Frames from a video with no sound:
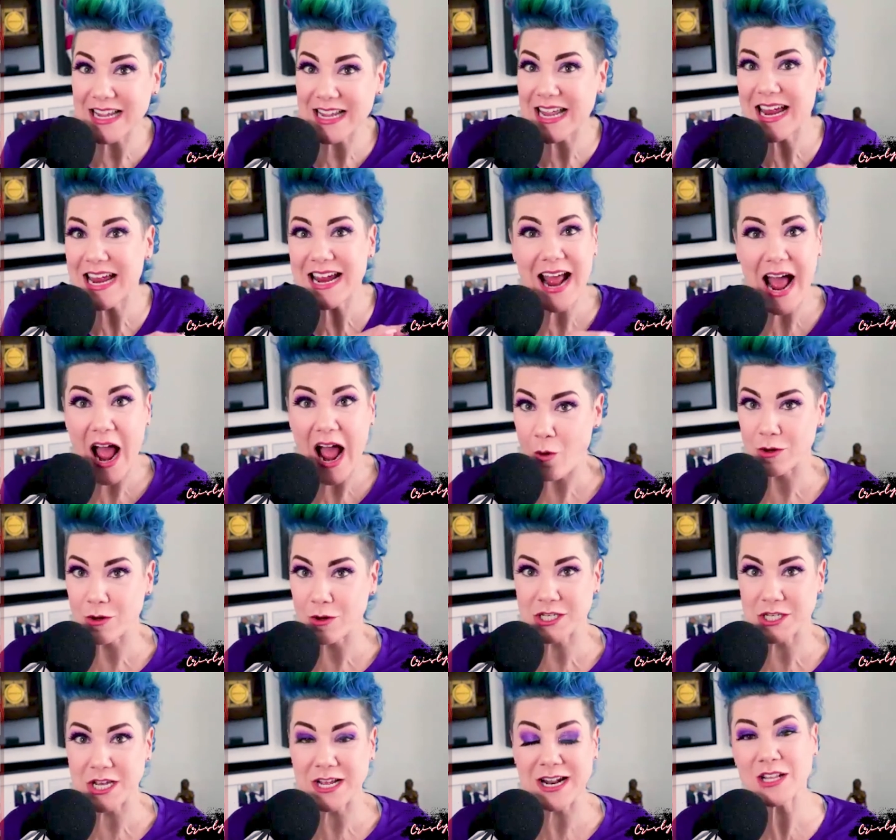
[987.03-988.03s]
eat
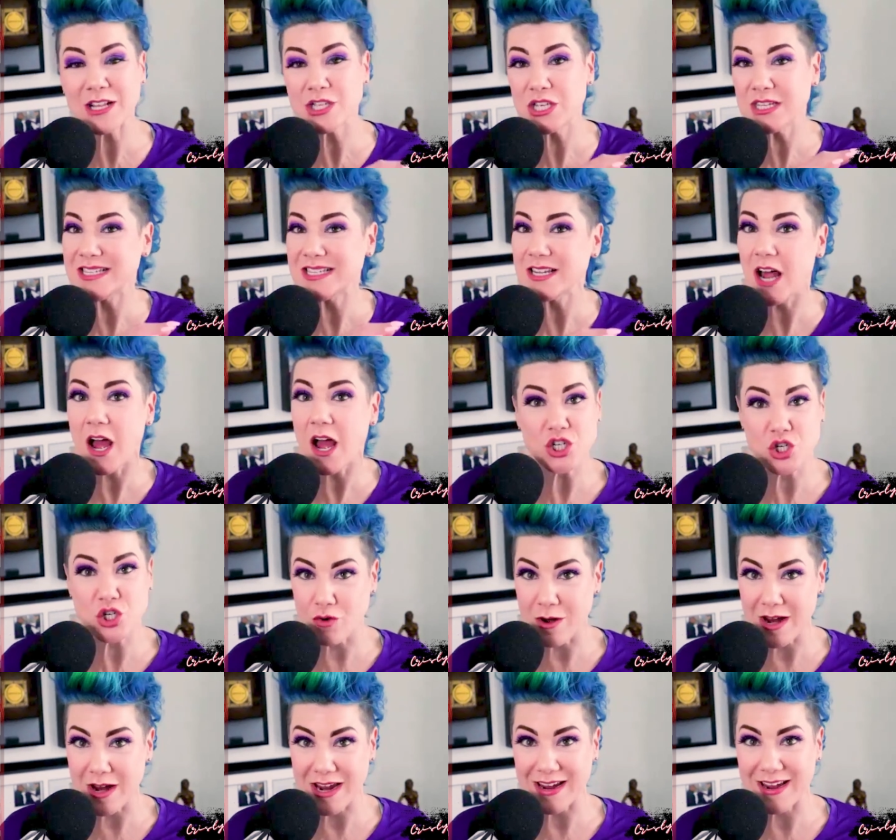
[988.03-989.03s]
out and I did not
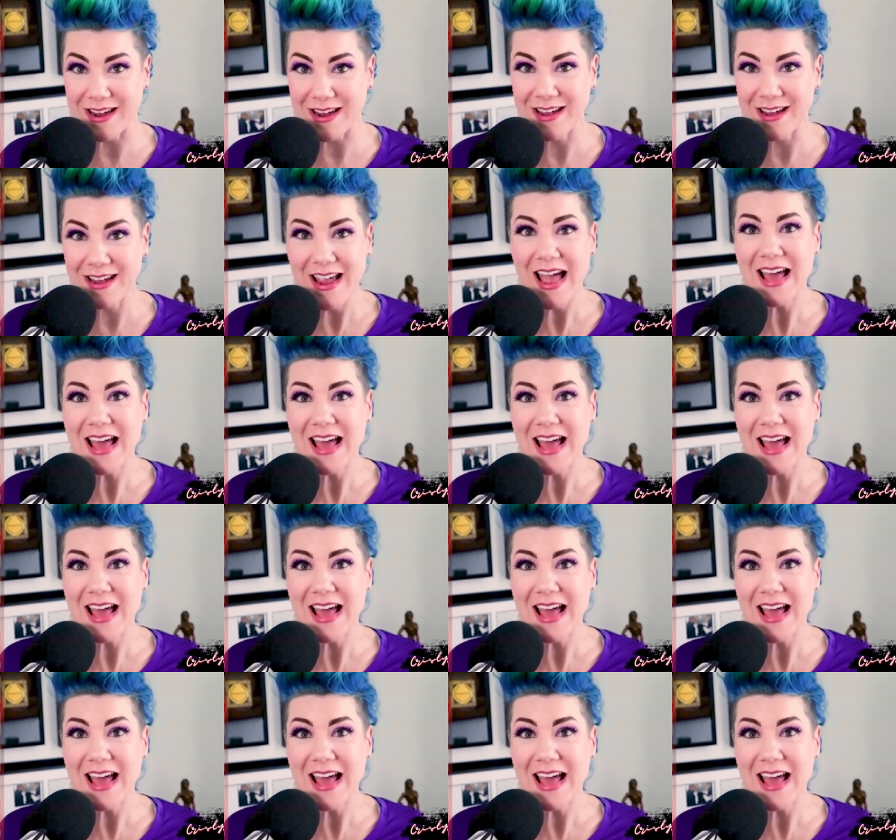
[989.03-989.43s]
drink